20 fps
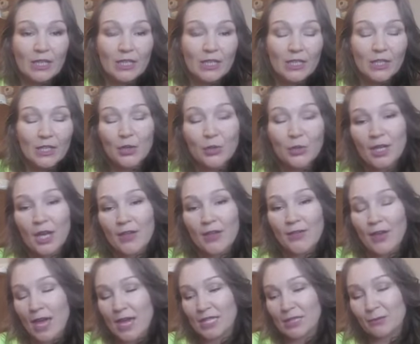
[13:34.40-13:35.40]

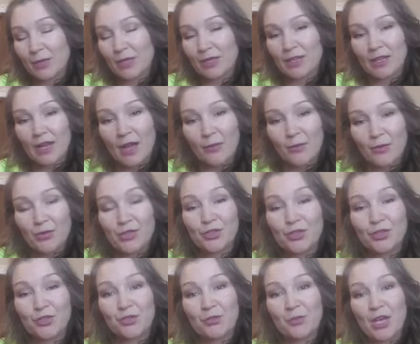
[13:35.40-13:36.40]
another aspect that I
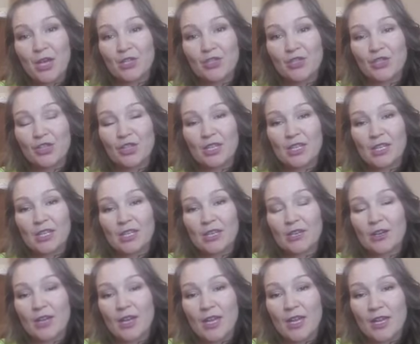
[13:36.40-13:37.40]
wanted to mention
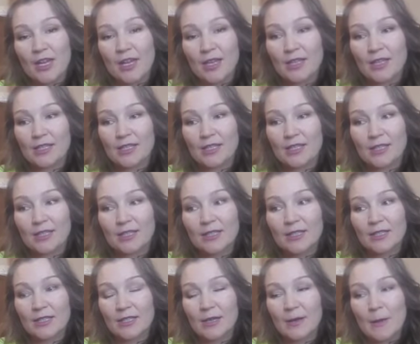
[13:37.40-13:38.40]
here
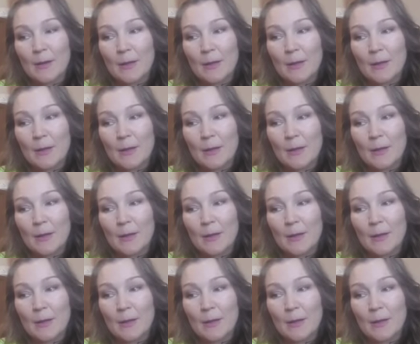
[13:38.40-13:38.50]
is